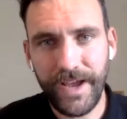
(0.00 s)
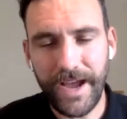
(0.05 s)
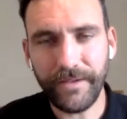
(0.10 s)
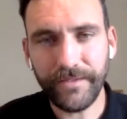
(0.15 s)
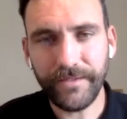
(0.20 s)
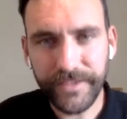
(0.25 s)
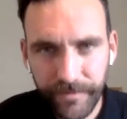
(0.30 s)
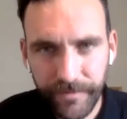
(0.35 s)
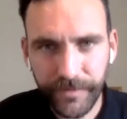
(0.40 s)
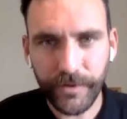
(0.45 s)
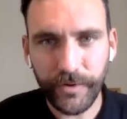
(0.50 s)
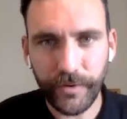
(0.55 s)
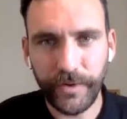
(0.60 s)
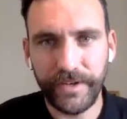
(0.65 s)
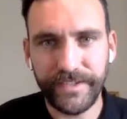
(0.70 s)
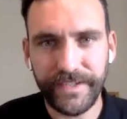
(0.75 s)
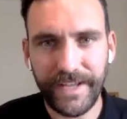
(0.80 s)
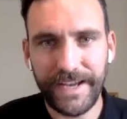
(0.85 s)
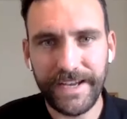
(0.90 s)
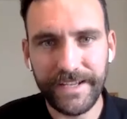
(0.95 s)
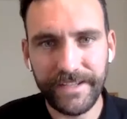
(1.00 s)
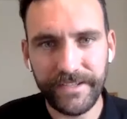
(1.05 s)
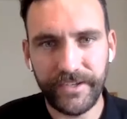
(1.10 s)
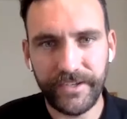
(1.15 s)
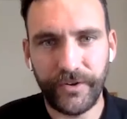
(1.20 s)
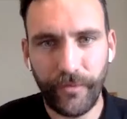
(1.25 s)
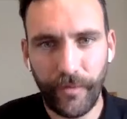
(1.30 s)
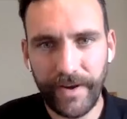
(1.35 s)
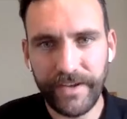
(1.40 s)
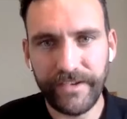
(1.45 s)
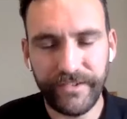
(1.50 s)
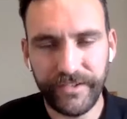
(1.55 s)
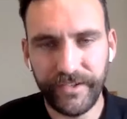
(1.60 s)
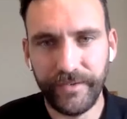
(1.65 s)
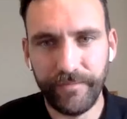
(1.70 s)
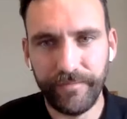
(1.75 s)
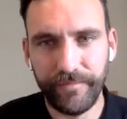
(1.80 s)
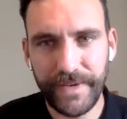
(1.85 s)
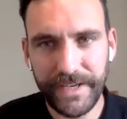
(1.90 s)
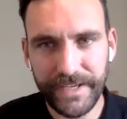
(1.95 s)
how difficult has that
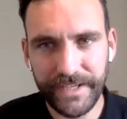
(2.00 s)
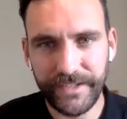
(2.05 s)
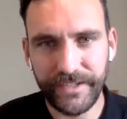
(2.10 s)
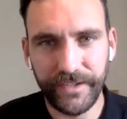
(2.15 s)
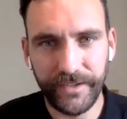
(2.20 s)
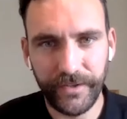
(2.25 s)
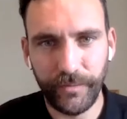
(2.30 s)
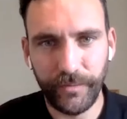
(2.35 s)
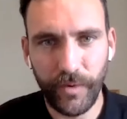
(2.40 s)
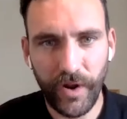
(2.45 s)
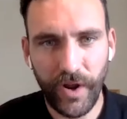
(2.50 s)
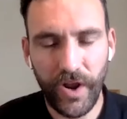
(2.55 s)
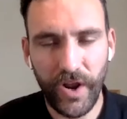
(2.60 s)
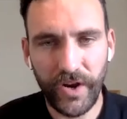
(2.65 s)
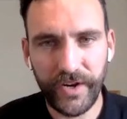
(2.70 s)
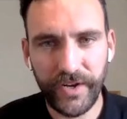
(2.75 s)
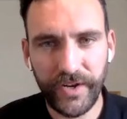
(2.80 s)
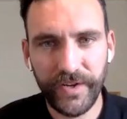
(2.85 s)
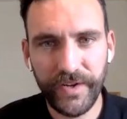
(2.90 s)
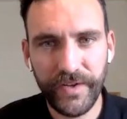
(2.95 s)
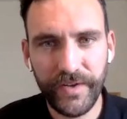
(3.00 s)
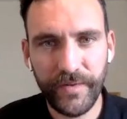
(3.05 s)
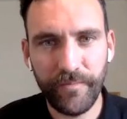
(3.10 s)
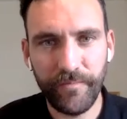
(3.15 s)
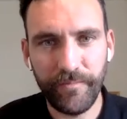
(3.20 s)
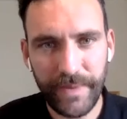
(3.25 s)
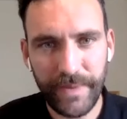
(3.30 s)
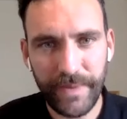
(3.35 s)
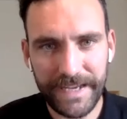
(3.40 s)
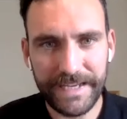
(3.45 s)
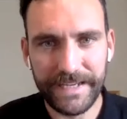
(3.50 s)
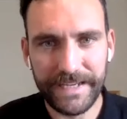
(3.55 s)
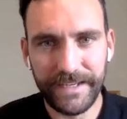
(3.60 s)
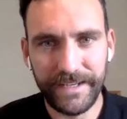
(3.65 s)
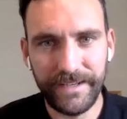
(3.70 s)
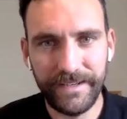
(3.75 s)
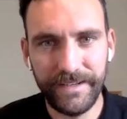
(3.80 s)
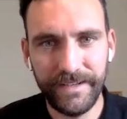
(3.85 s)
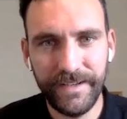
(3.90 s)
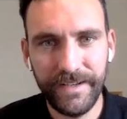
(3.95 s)
integration piece of the work
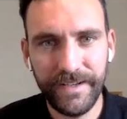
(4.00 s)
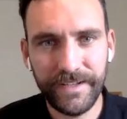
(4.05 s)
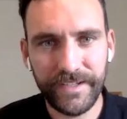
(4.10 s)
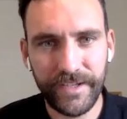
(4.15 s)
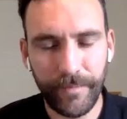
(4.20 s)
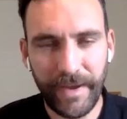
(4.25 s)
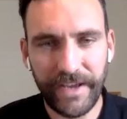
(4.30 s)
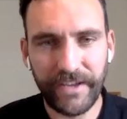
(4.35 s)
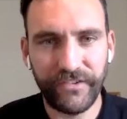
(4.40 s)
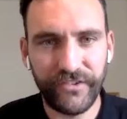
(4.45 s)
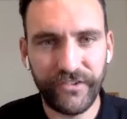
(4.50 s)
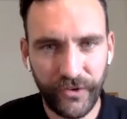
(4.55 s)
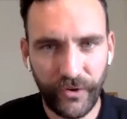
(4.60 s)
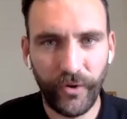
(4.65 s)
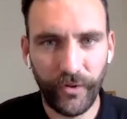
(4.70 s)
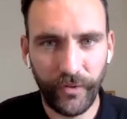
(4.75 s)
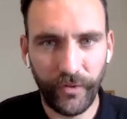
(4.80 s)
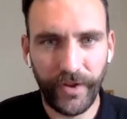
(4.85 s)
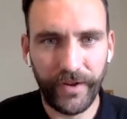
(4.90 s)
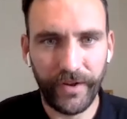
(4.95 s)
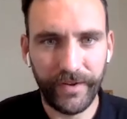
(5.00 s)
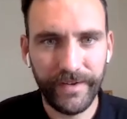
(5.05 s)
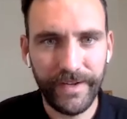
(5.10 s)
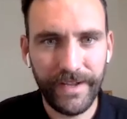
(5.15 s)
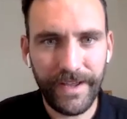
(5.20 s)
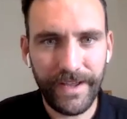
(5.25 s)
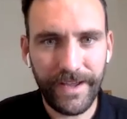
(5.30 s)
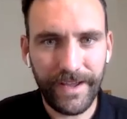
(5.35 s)
been to make sure that